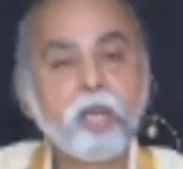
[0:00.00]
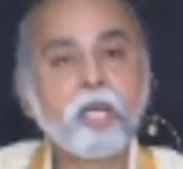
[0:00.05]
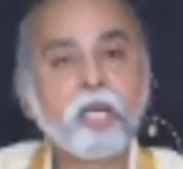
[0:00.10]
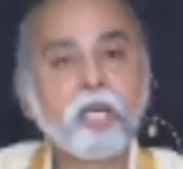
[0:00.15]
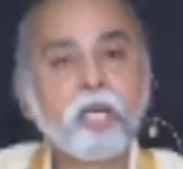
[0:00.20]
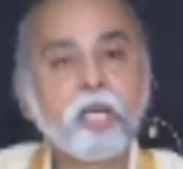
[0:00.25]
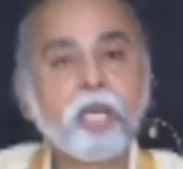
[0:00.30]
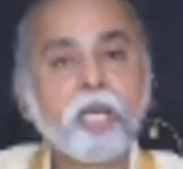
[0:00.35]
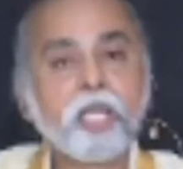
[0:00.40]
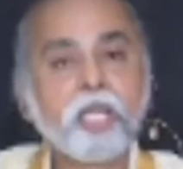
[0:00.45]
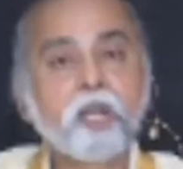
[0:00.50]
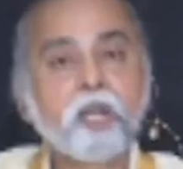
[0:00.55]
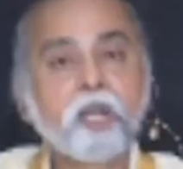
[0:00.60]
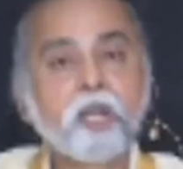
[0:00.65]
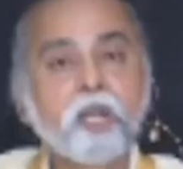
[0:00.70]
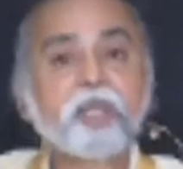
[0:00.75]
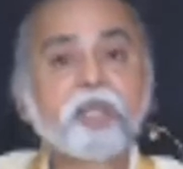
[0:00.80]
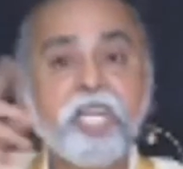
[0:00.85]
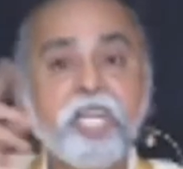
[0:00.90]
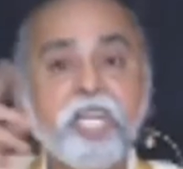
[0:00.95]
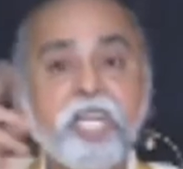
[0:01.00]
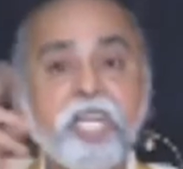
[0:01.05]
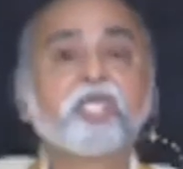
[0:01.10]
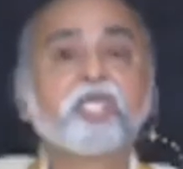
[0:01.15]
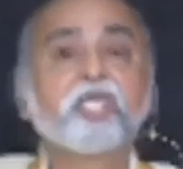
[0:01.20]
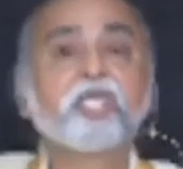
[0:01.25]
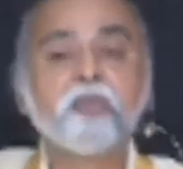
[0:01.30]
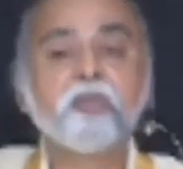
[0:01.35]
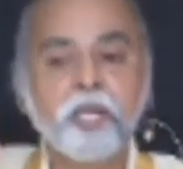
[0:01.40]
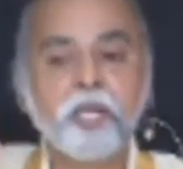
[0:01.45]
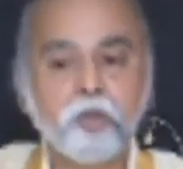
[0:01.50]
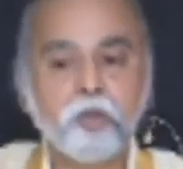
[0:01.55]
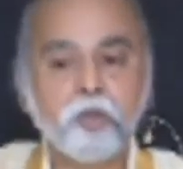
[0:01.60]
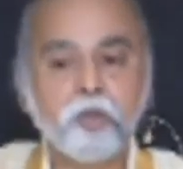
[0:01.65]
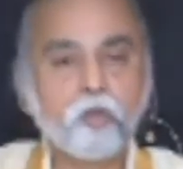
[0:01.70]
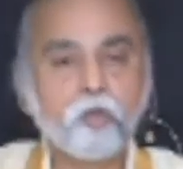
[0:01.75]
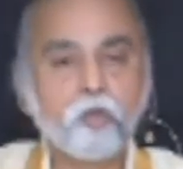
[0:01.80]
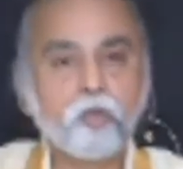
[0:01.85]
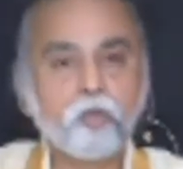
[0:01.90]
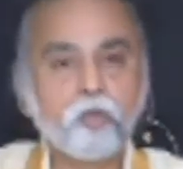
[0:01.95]
Instead of it serving you,
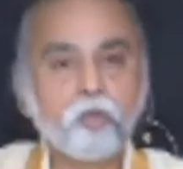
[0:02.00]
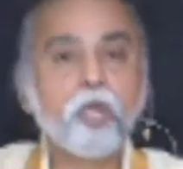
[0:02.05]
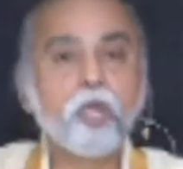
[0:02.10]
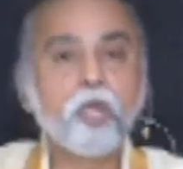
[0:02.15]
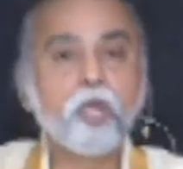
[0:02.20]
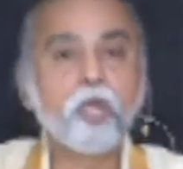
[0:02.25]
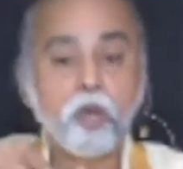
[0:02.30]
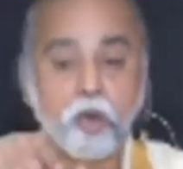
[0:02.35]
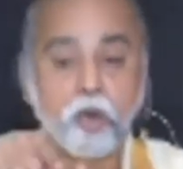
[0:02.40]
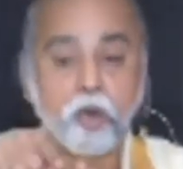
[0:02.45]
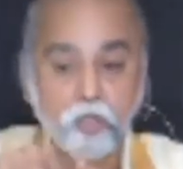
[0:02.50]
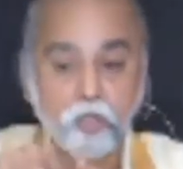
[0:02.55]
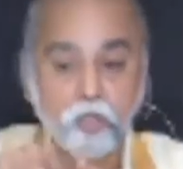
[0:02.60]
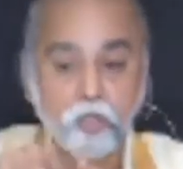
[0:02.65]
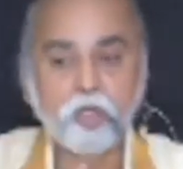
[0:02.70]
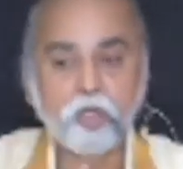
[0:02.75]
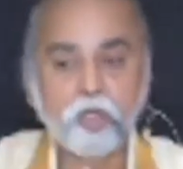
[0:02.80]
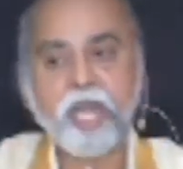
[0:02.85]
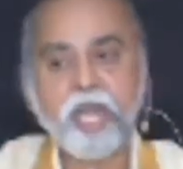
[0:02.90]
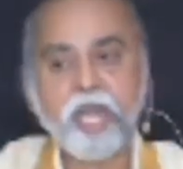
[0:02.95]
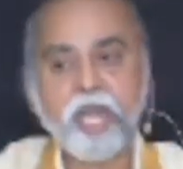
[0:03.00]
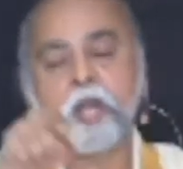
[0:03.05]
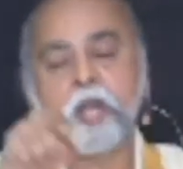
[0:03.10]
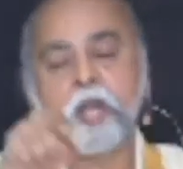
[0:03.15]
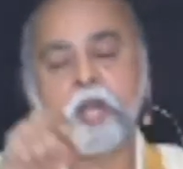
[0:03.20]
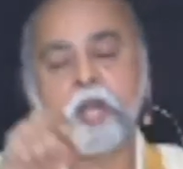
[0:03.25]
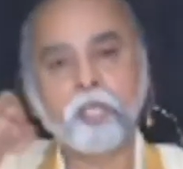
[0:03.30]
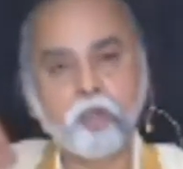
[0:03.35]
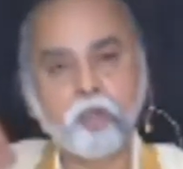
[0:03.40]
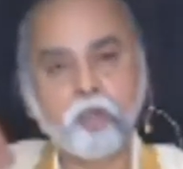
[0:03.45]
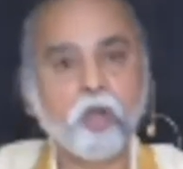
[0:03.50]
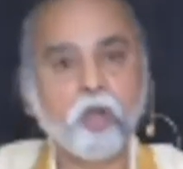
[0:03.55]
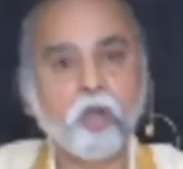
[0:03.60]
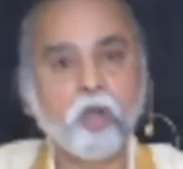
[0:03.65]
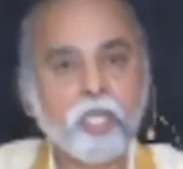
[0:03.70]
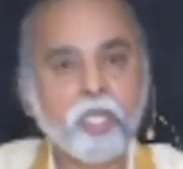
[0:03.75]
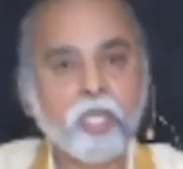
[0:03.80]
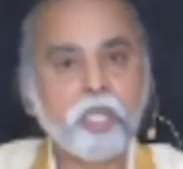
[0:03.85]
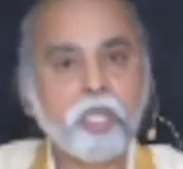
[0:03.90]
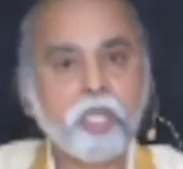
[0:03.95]
or you riding on the donkey,